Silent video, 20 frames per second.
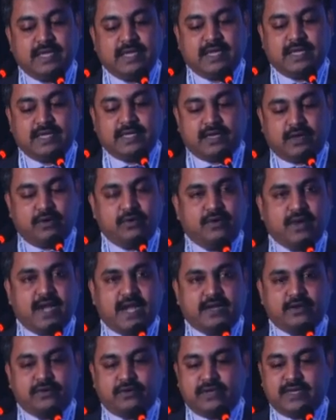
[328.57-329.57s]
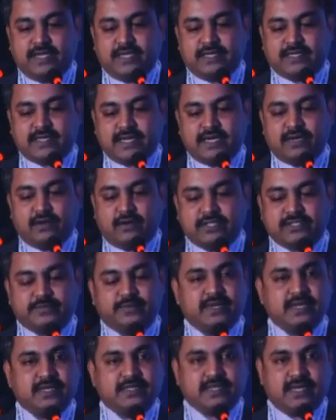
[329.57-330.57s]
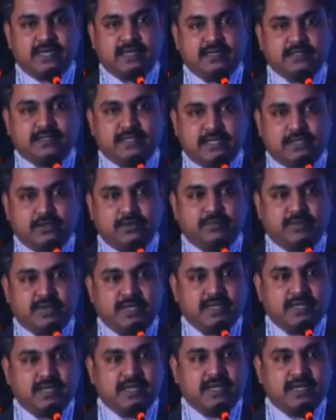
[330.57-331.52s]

and now hand-holding 10 hospitals under CQP